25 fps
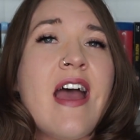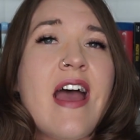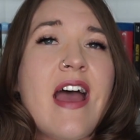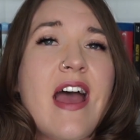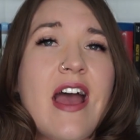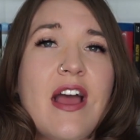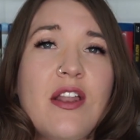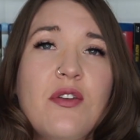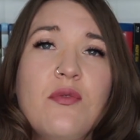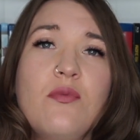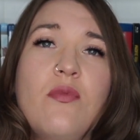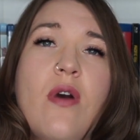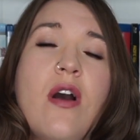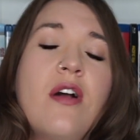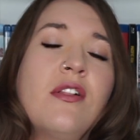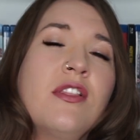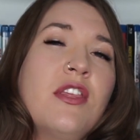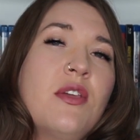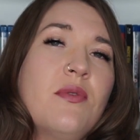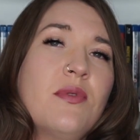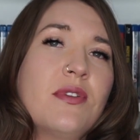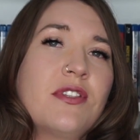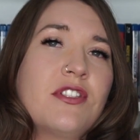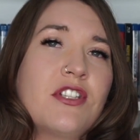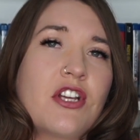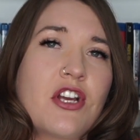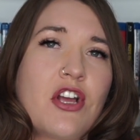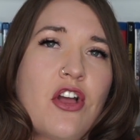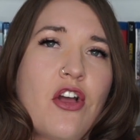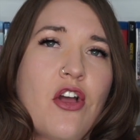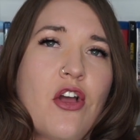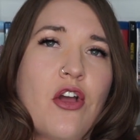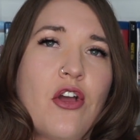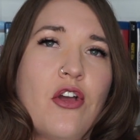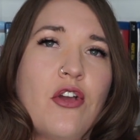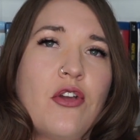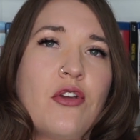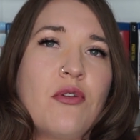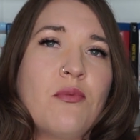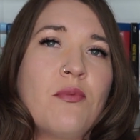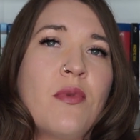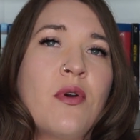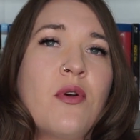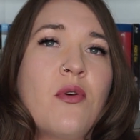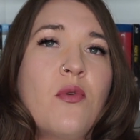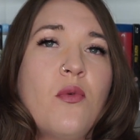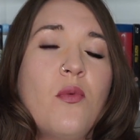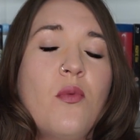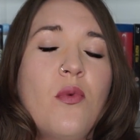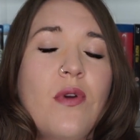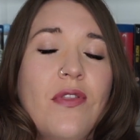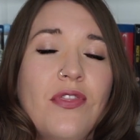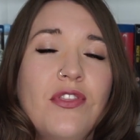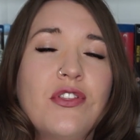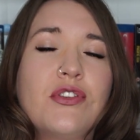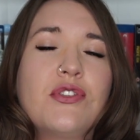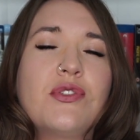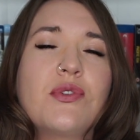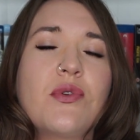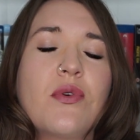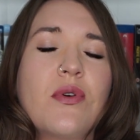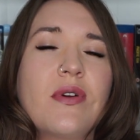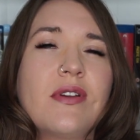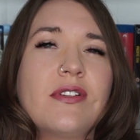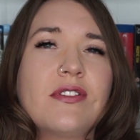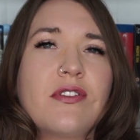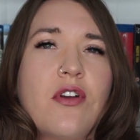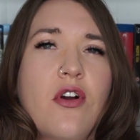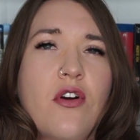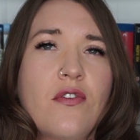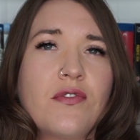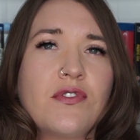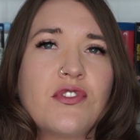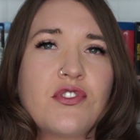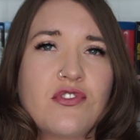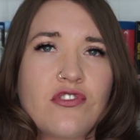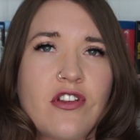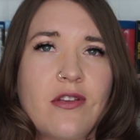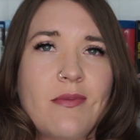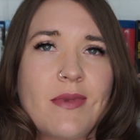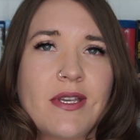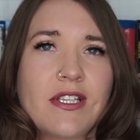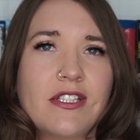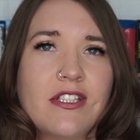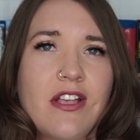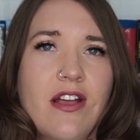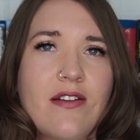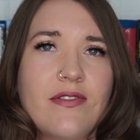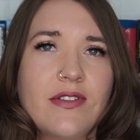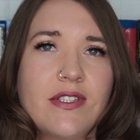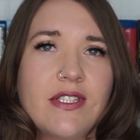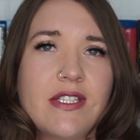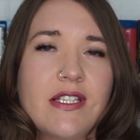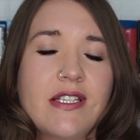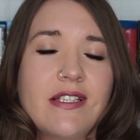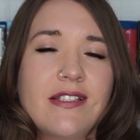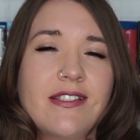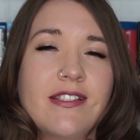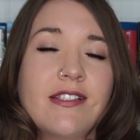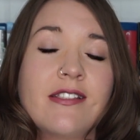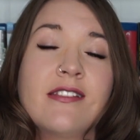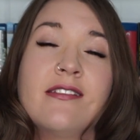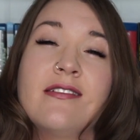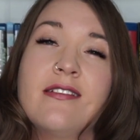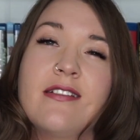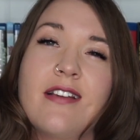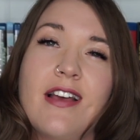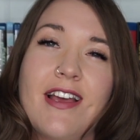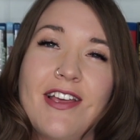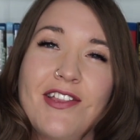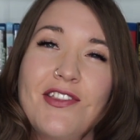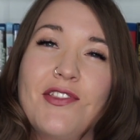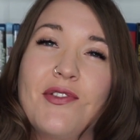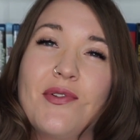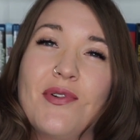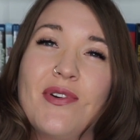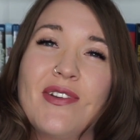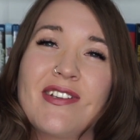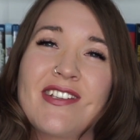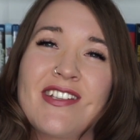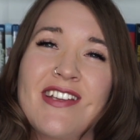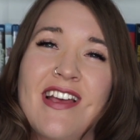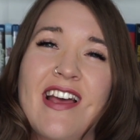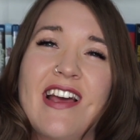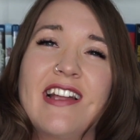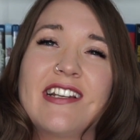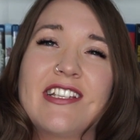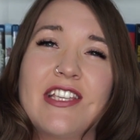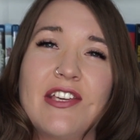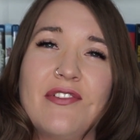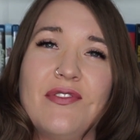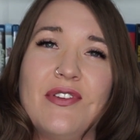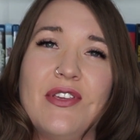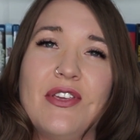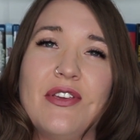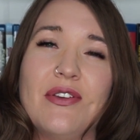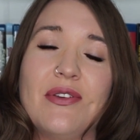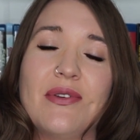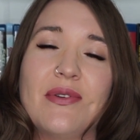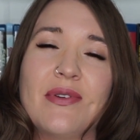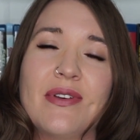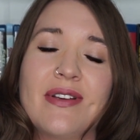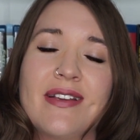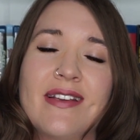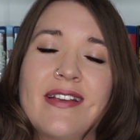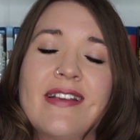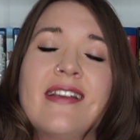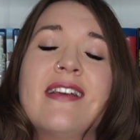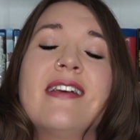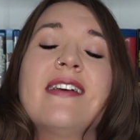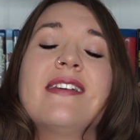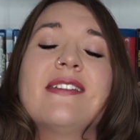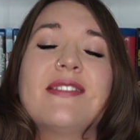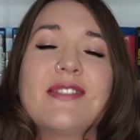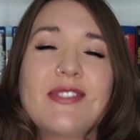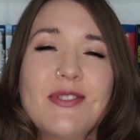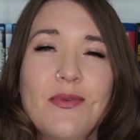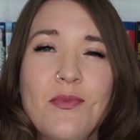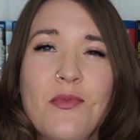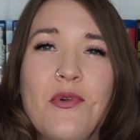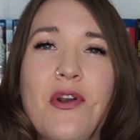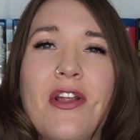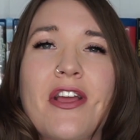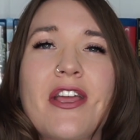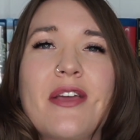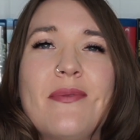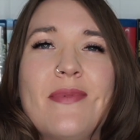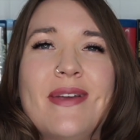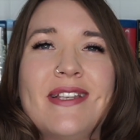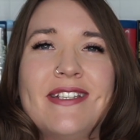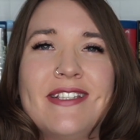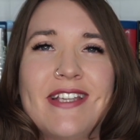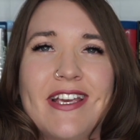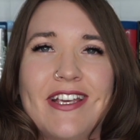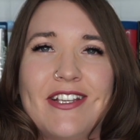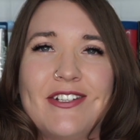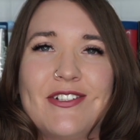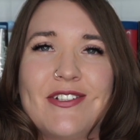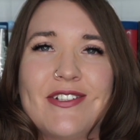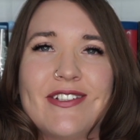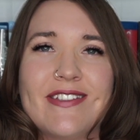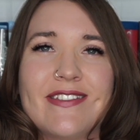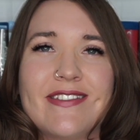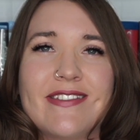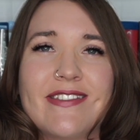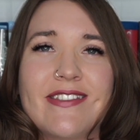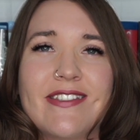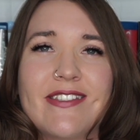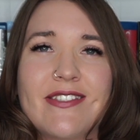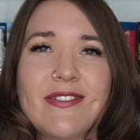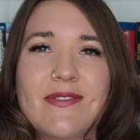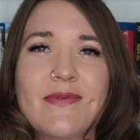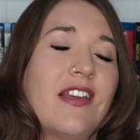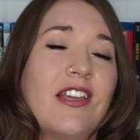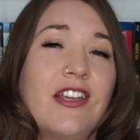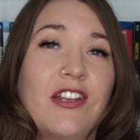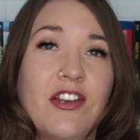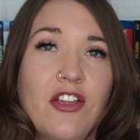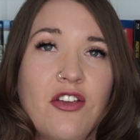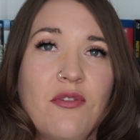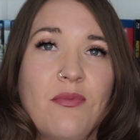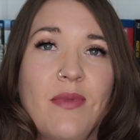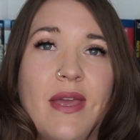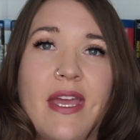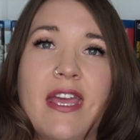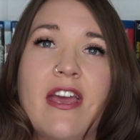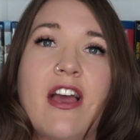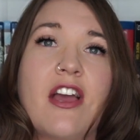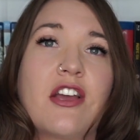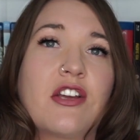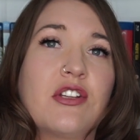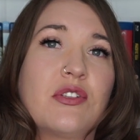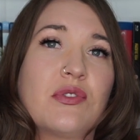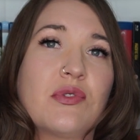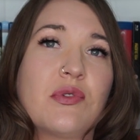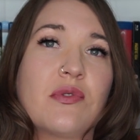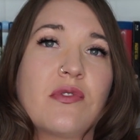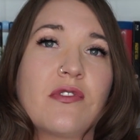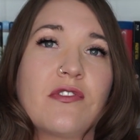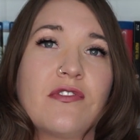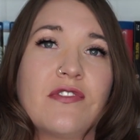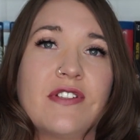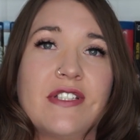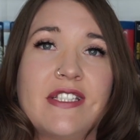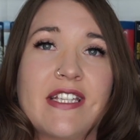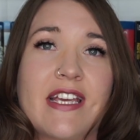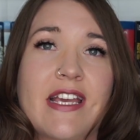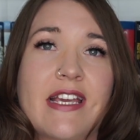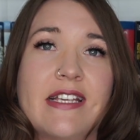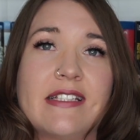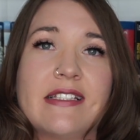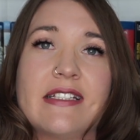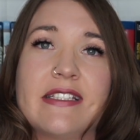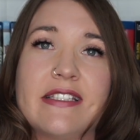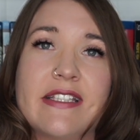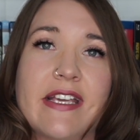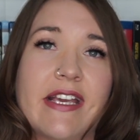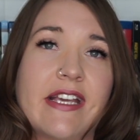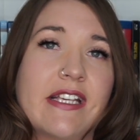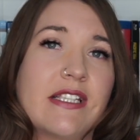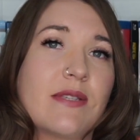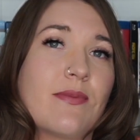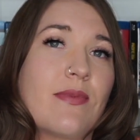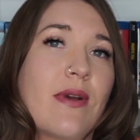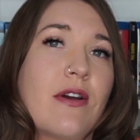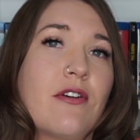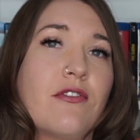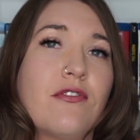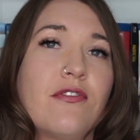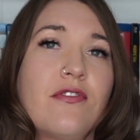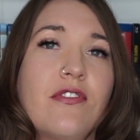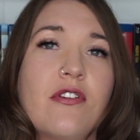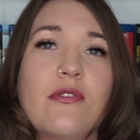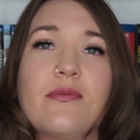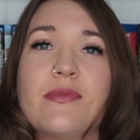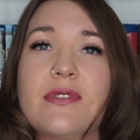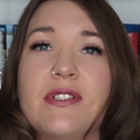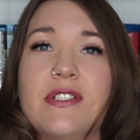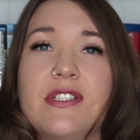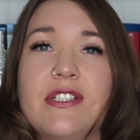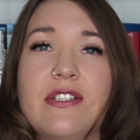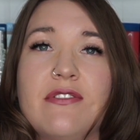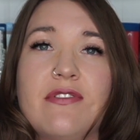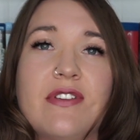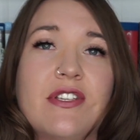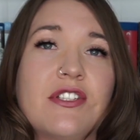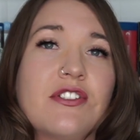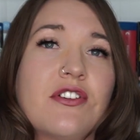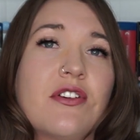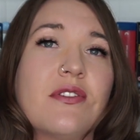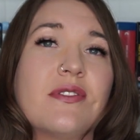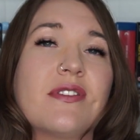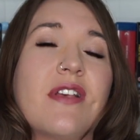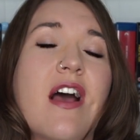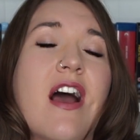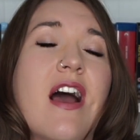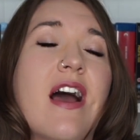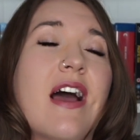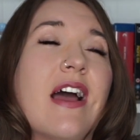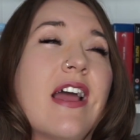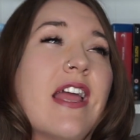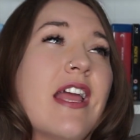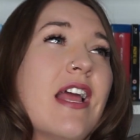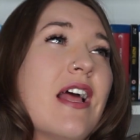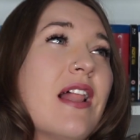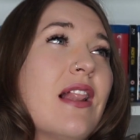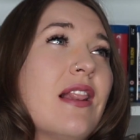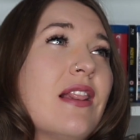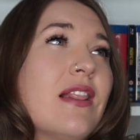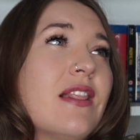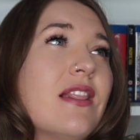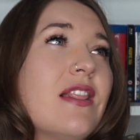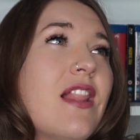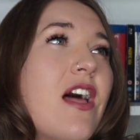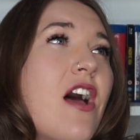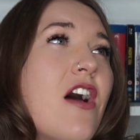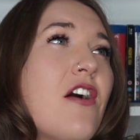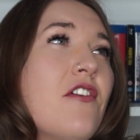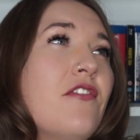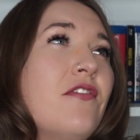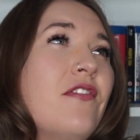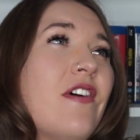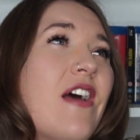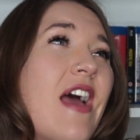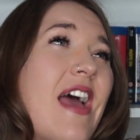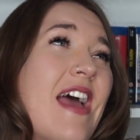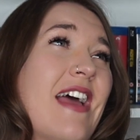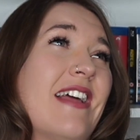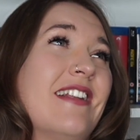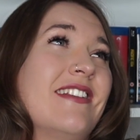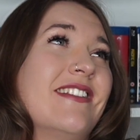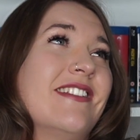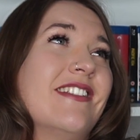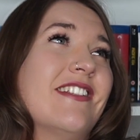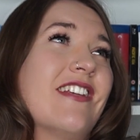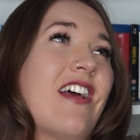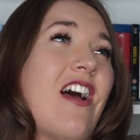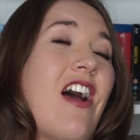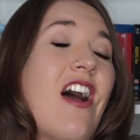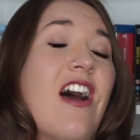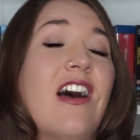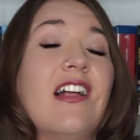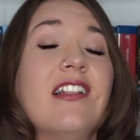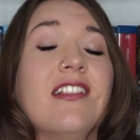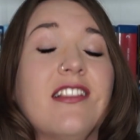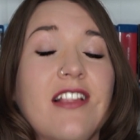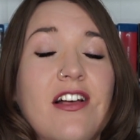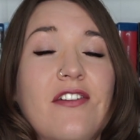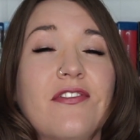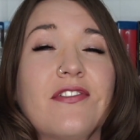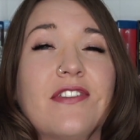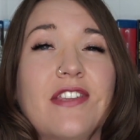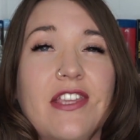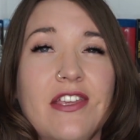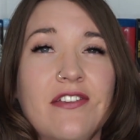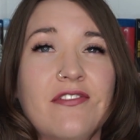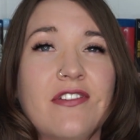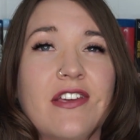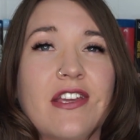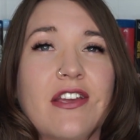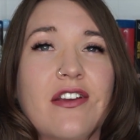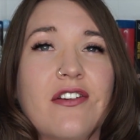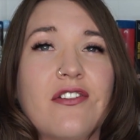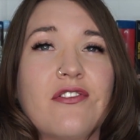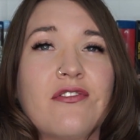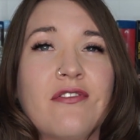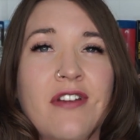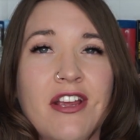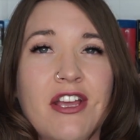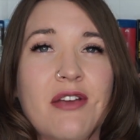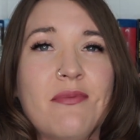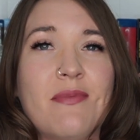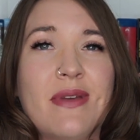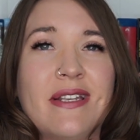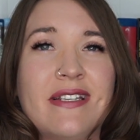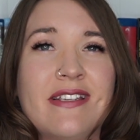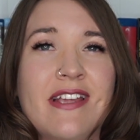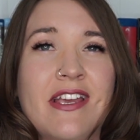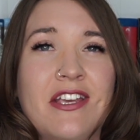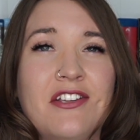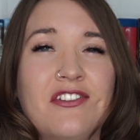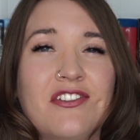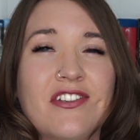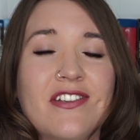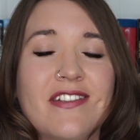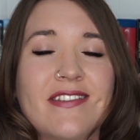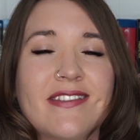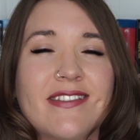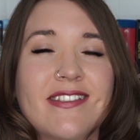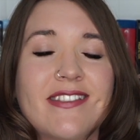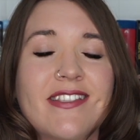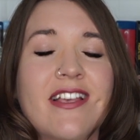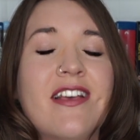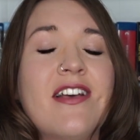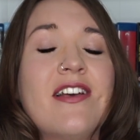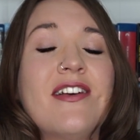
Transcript: And while you were stuck at home with the joys of streaming services, I thought I'd give you some recommendations. You know me, I could talk for days and days about films and T V shows I love, and I love giving recommendations.